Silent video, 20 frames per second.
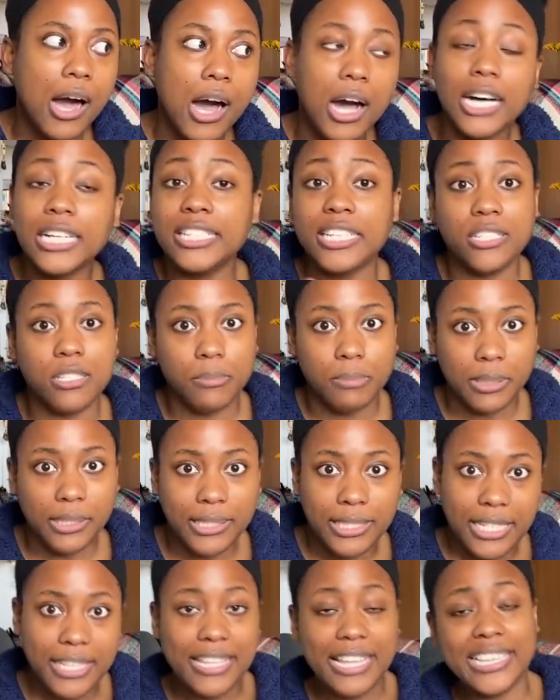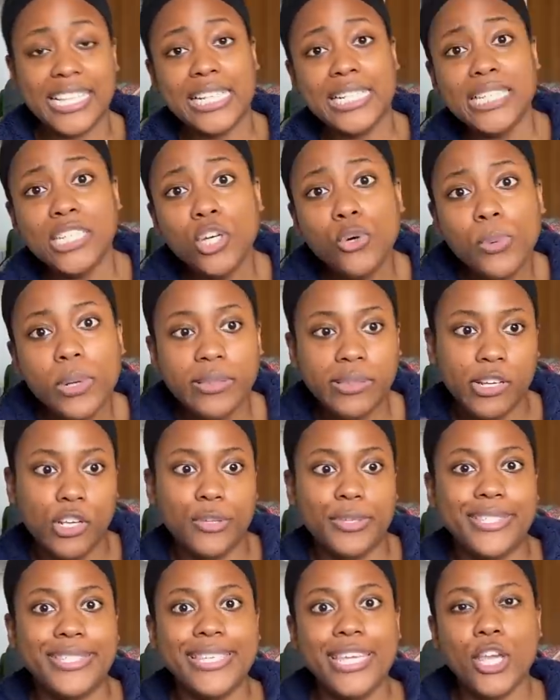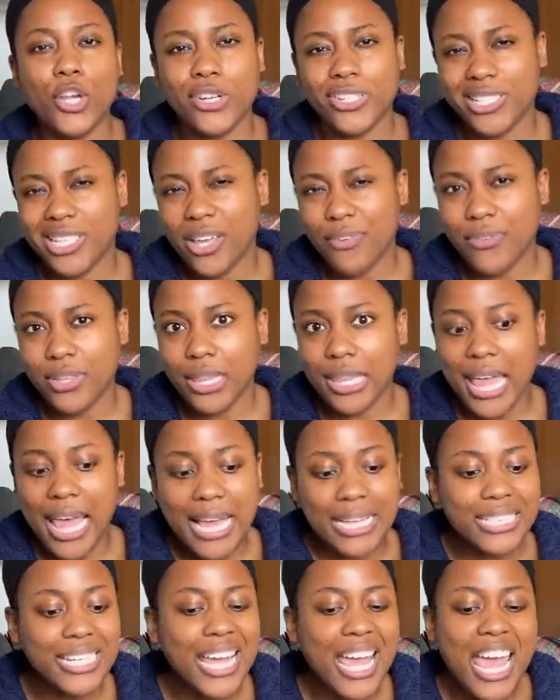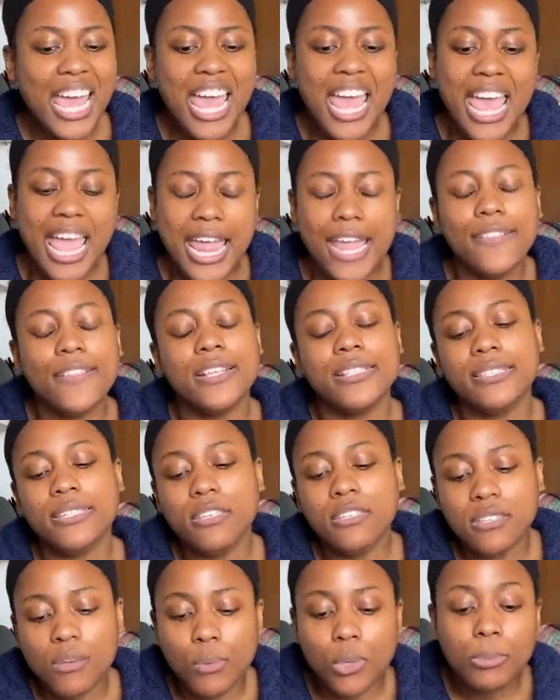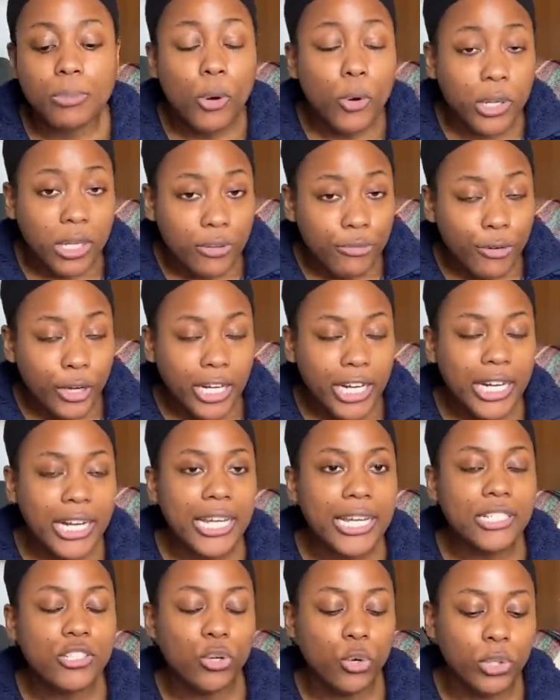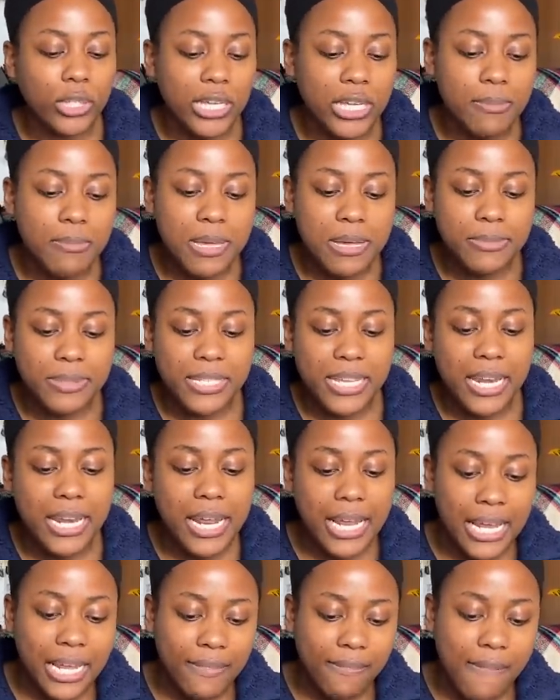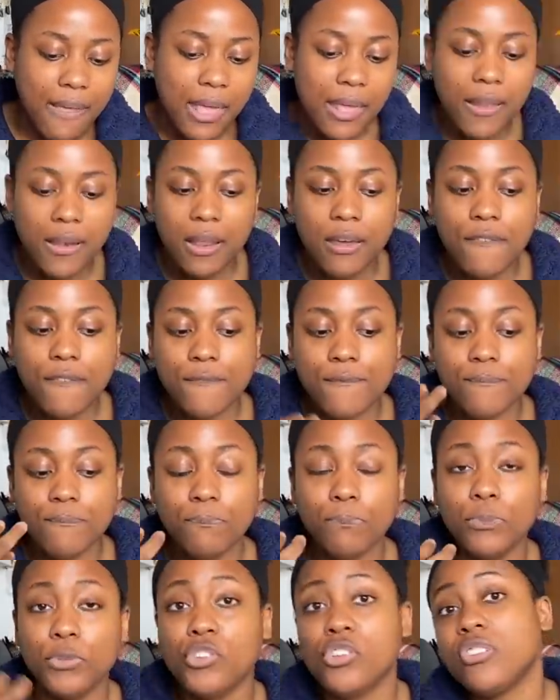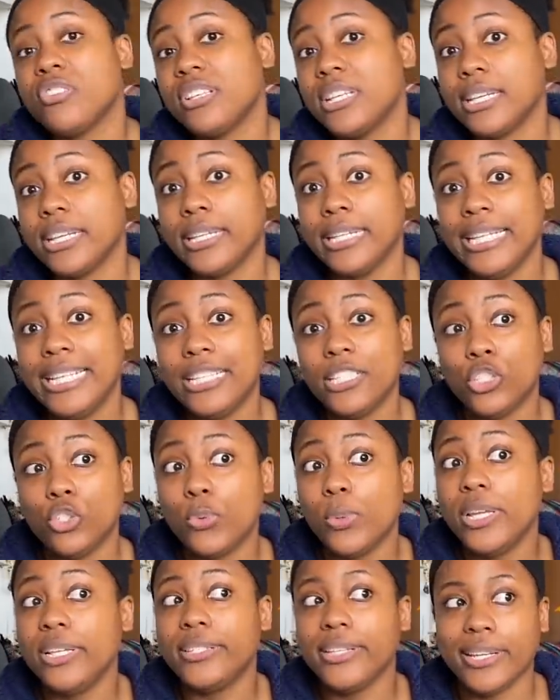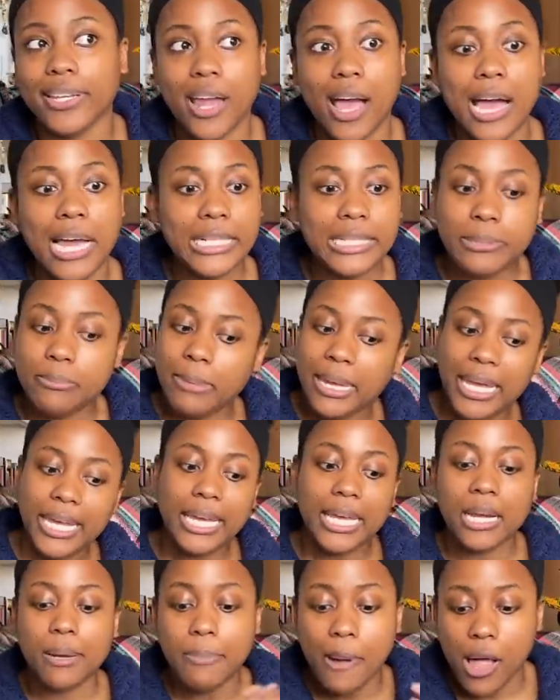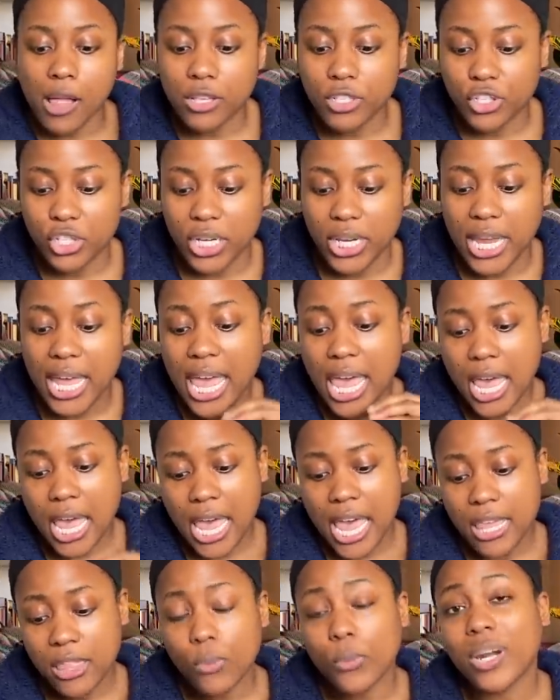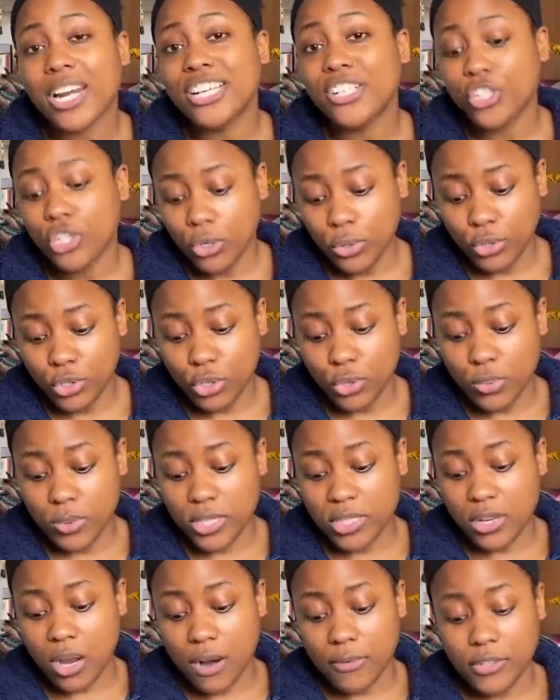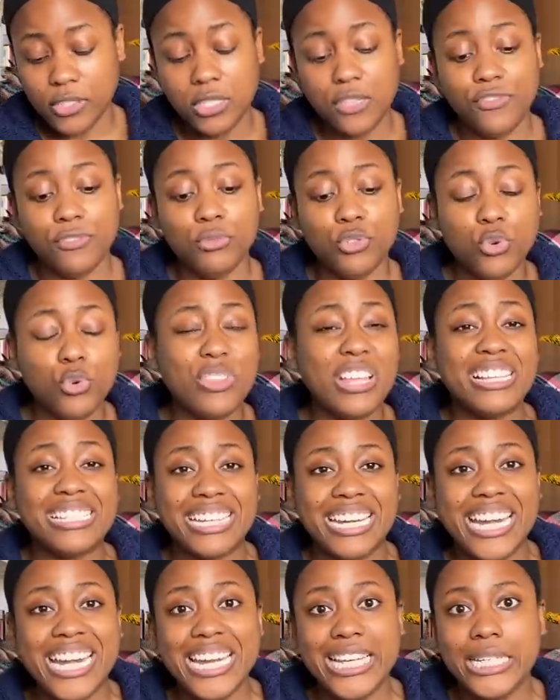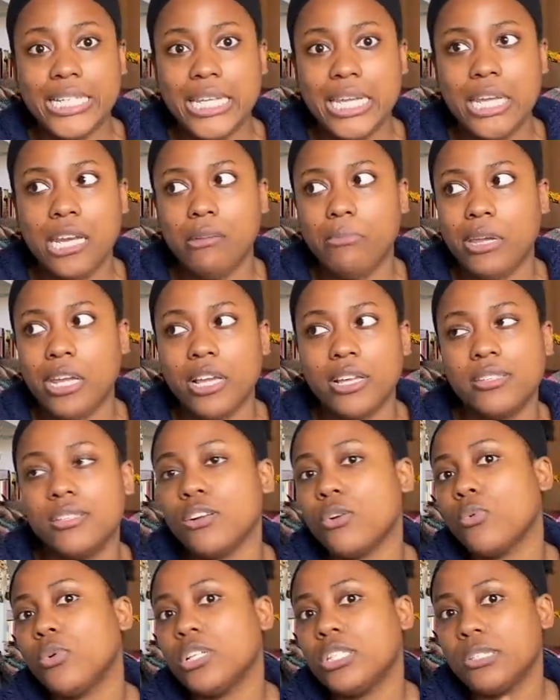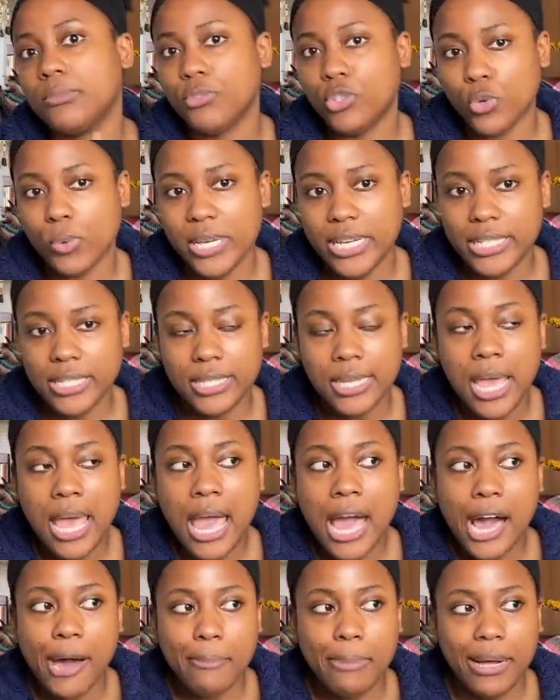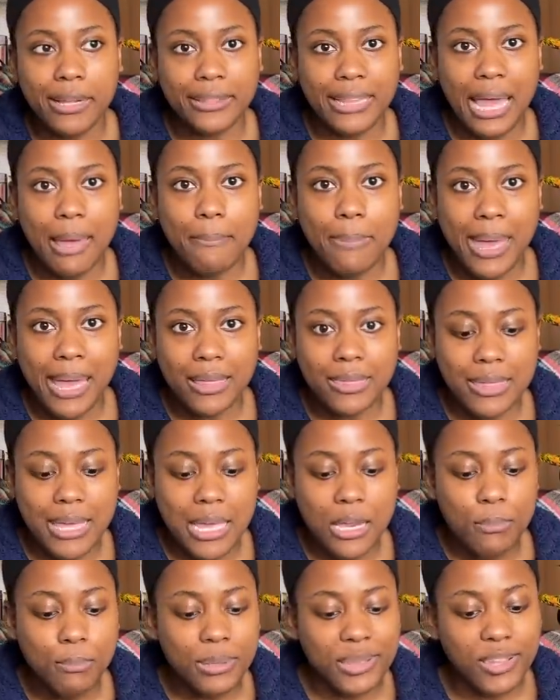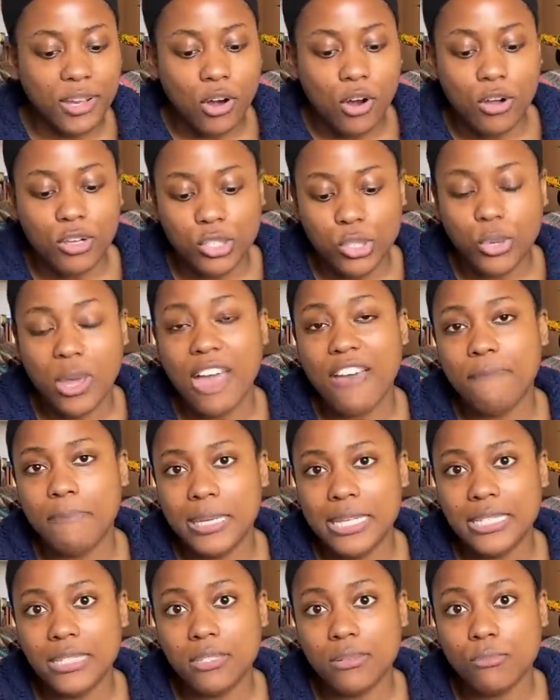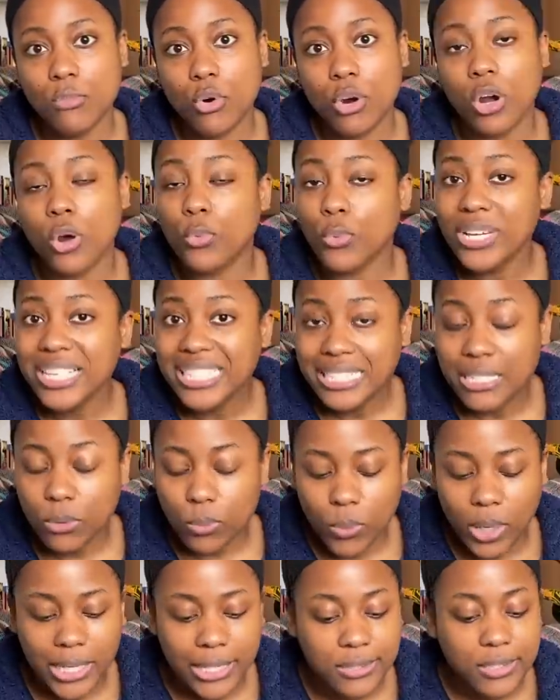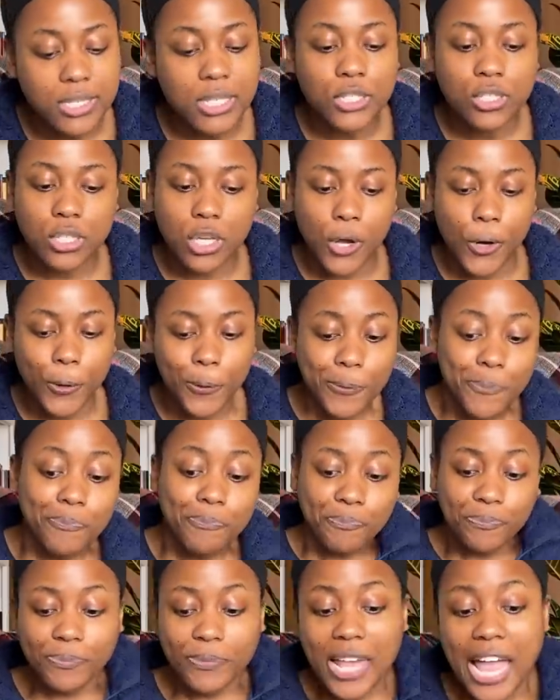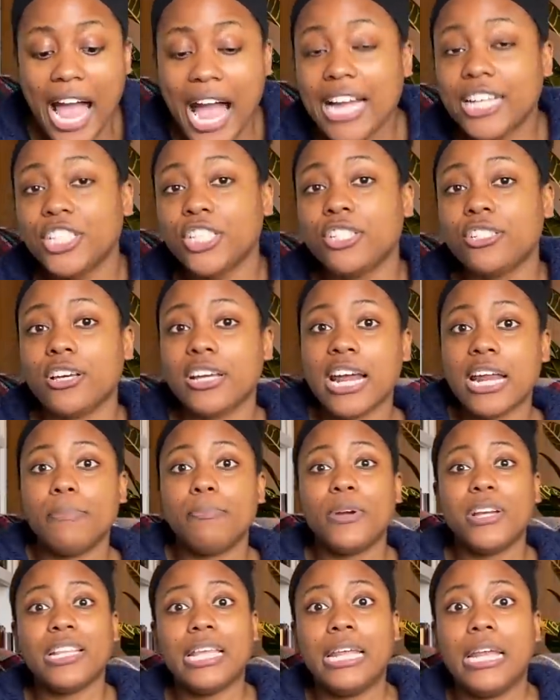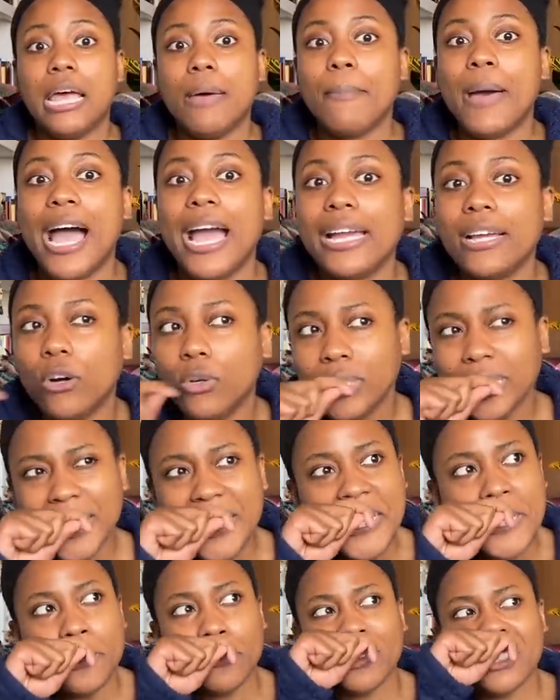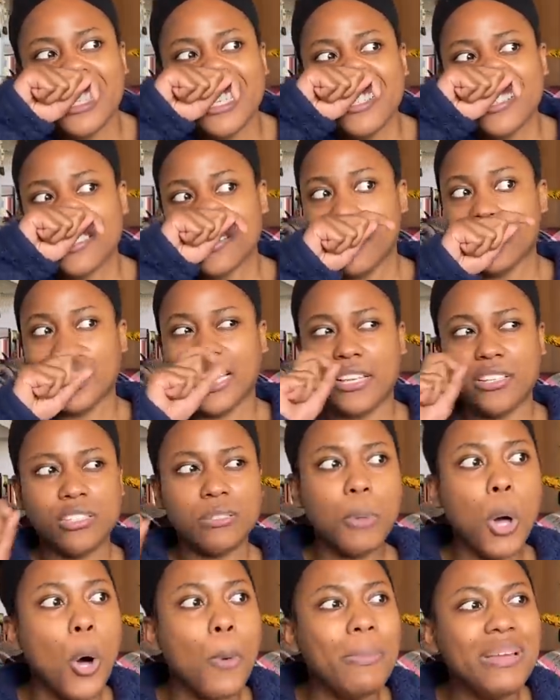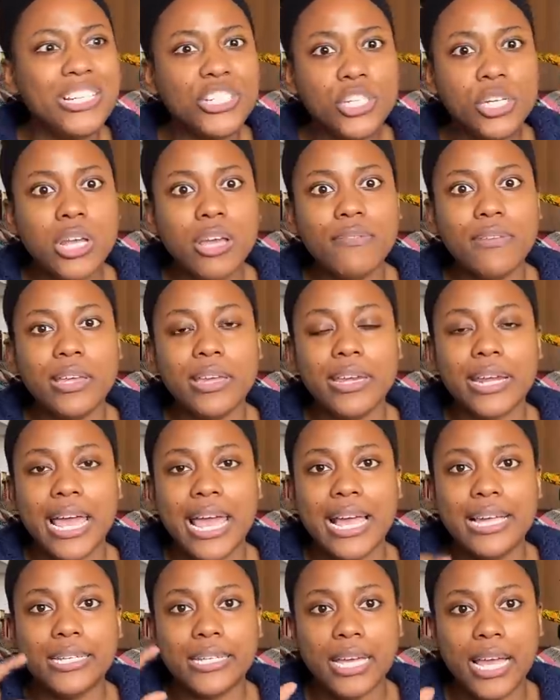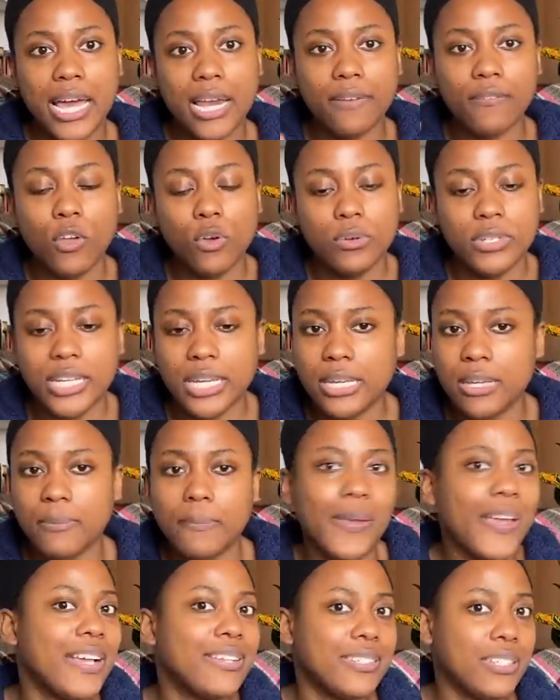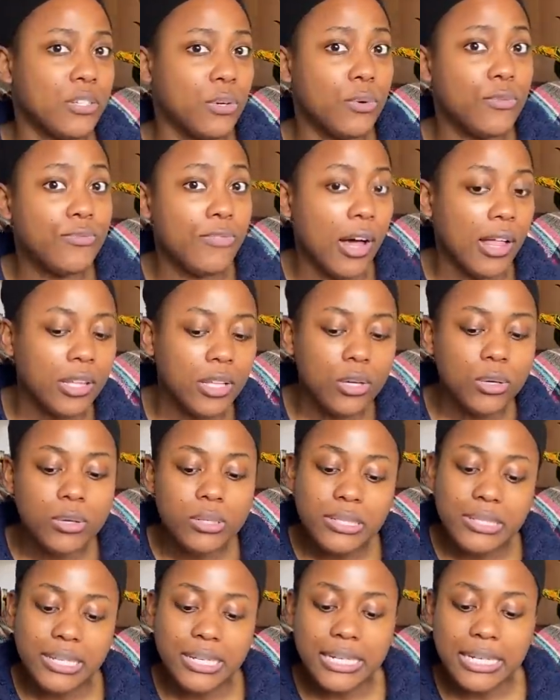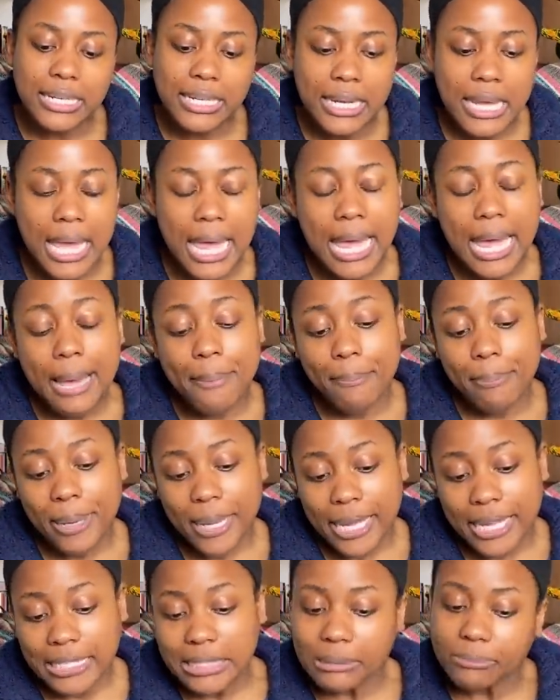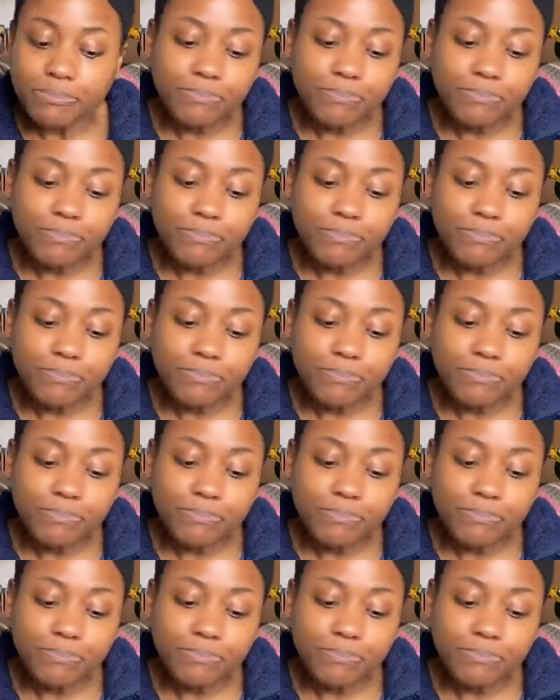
a disability that they deal with, and you see yourself in that, and then see someone poking fun at it, totally can be upsetting, and then just to delete the tweets and not make an apology. And the one I showed you was obviously from 2018, because there was some tweets about that back then, but there also have been some more recent ones. So I just thought I'd bring that up. I only really saw like a small mention of it, and I had to kind of go digging because I don't follow Cindy. But,